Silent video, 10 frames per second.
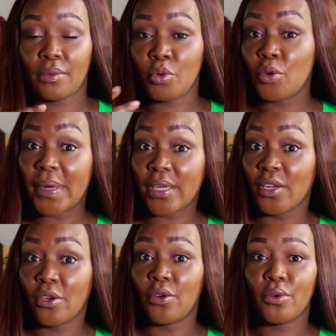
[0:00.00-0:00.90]
mobile
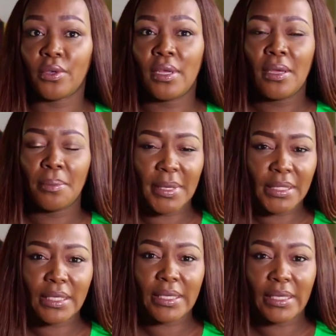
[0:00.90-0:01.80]
loan,
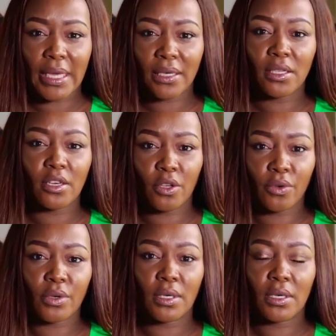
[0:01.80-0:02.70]
basically any
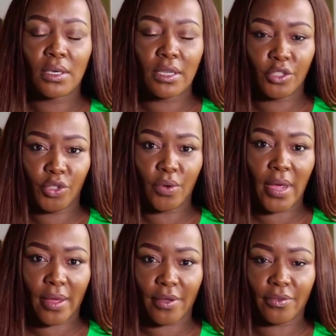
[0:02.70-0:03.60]
loan that you
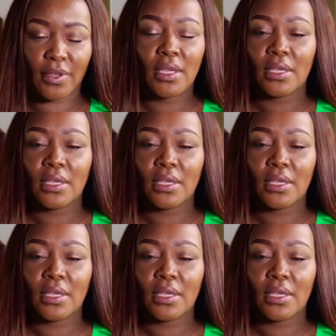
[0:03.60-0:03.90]
have,